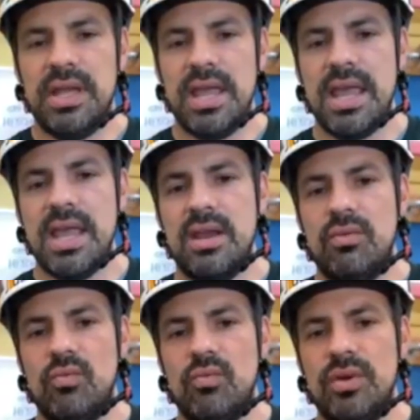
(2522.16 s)
And
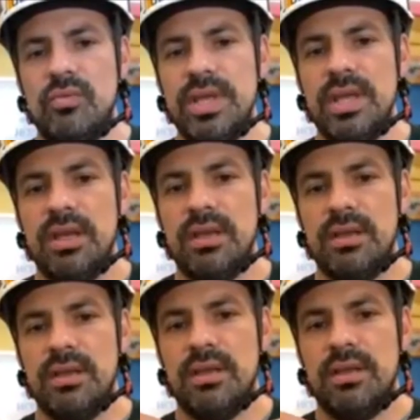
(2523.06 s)
when we
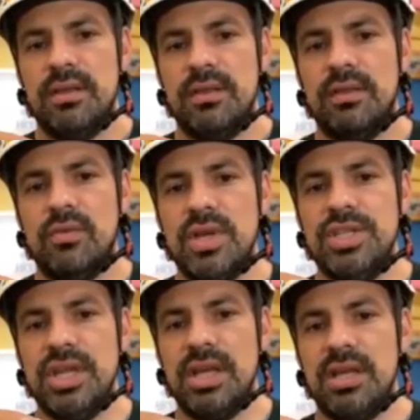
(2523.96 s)
squish
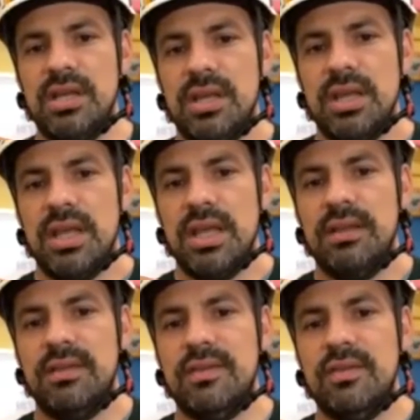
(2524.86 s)
it,
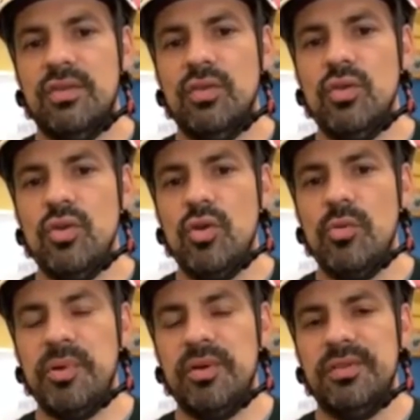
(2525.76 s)
it's
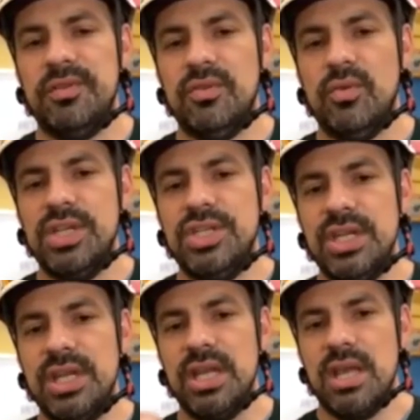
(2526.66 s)
super
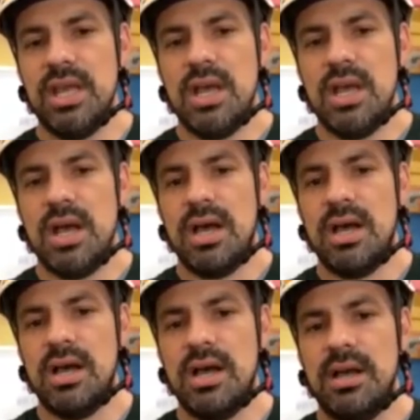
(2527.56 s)
squishy
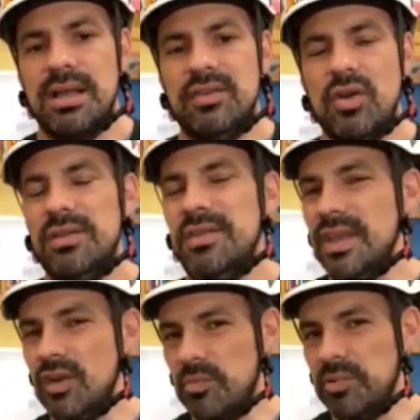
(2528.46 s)
uh, it's called
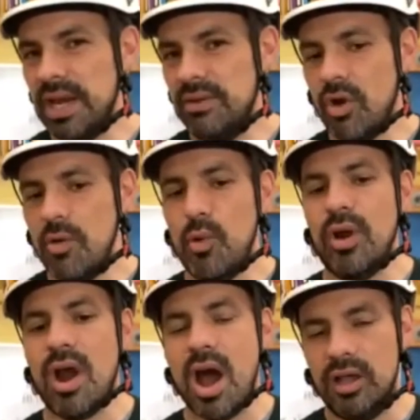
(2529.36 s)
single braid rope or
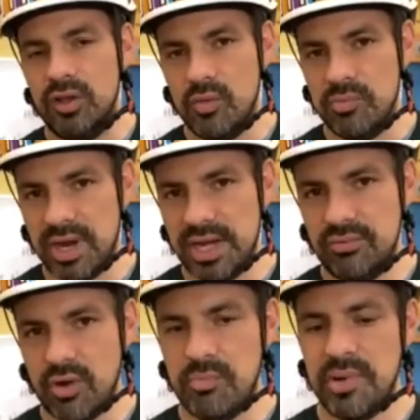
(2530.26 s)
hollow braid rope.